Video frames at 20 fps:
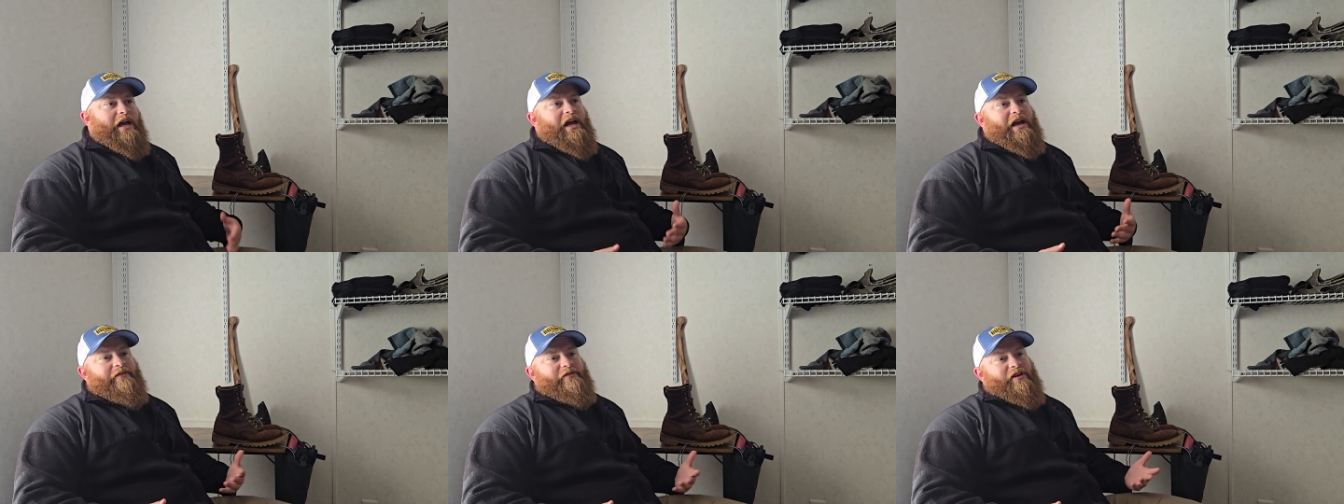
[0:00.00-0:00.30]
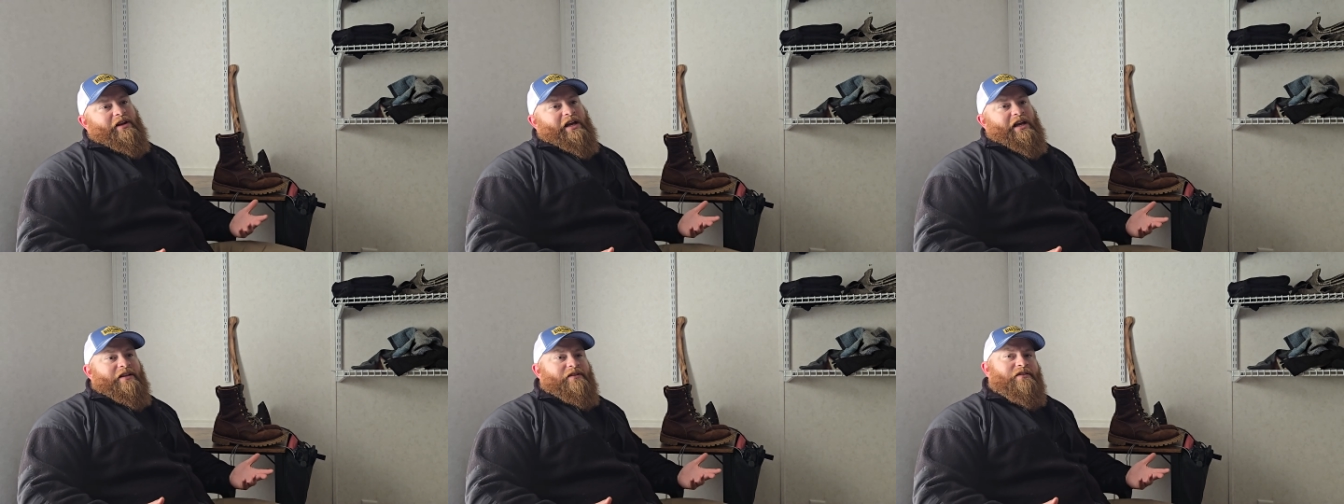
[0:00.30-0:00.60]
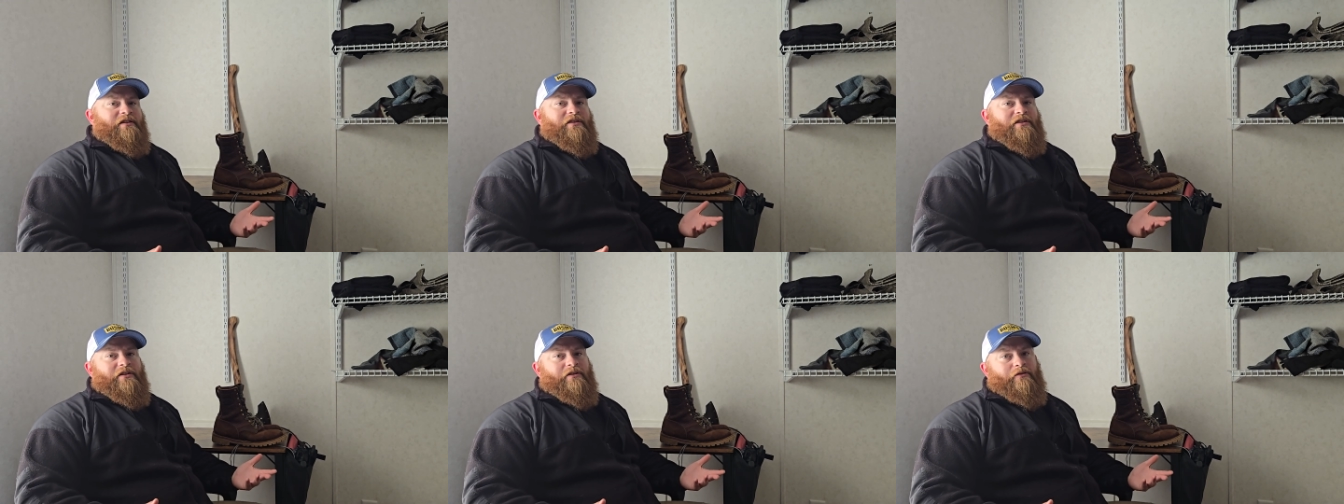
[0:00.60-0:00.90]
I haven't
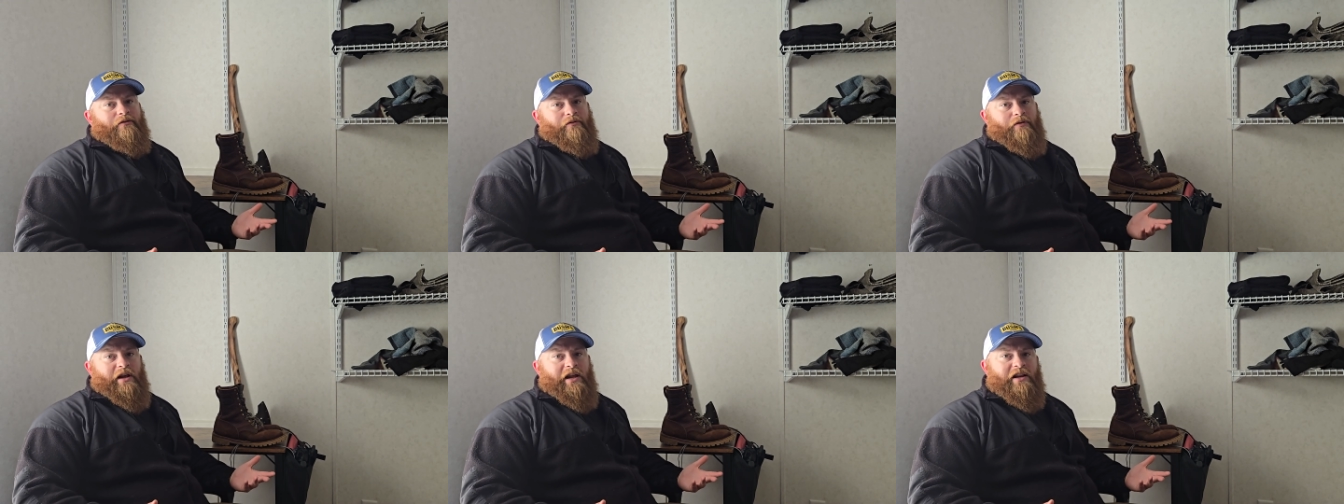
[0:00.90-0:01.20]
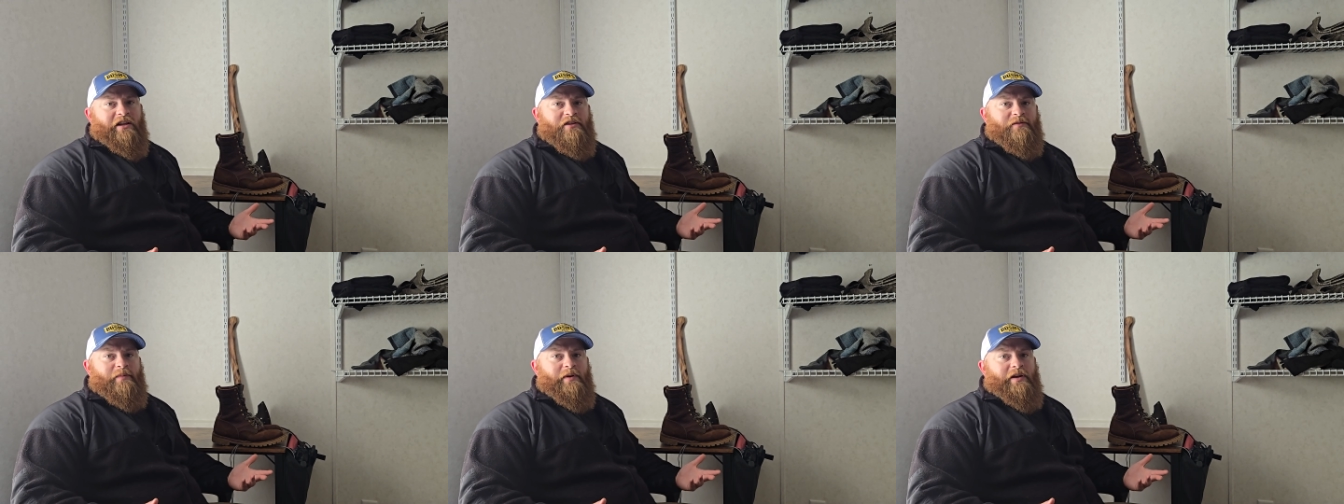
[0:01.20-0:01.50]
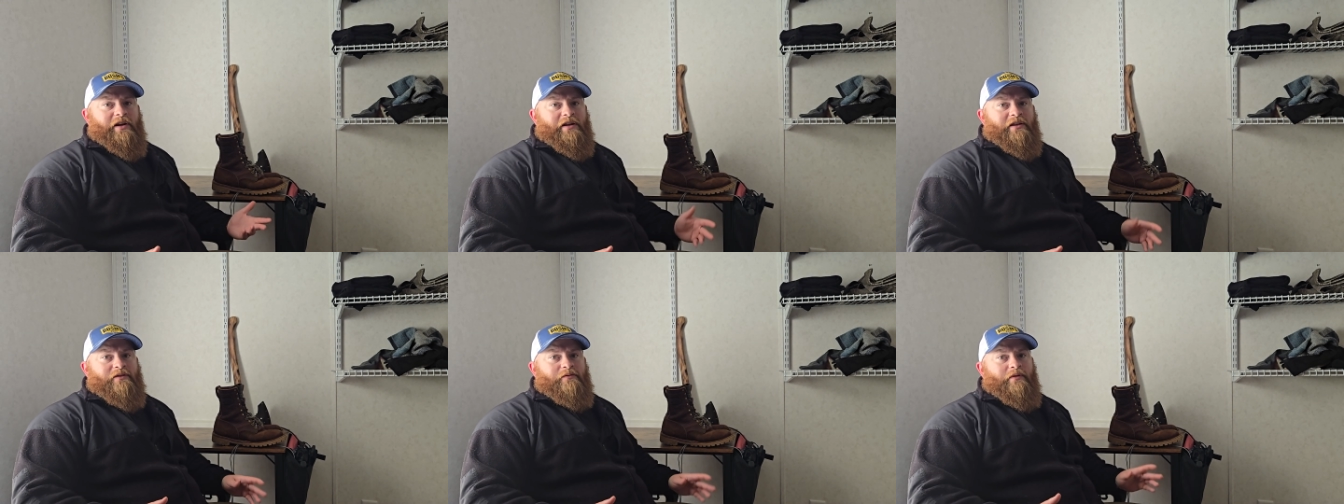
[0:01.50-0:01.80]
had such a great
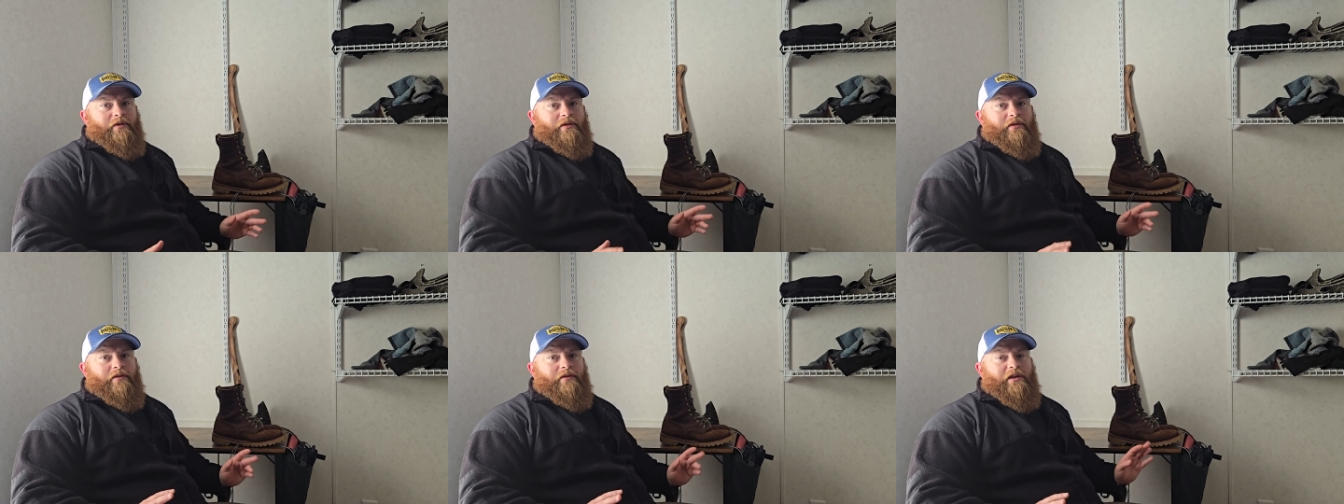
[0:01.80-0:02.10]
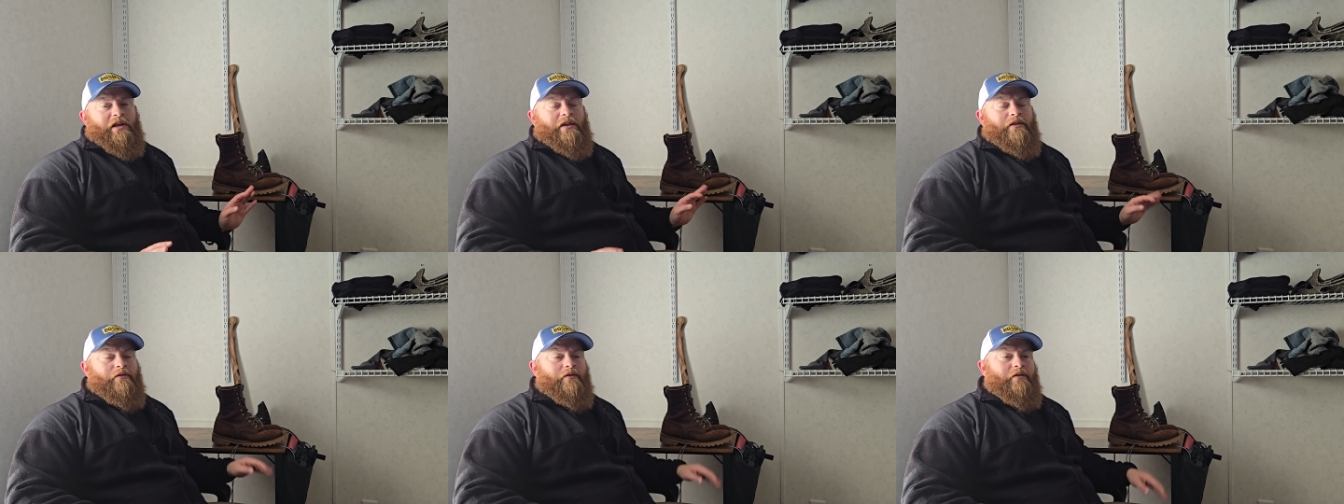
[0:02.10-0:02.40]
experience with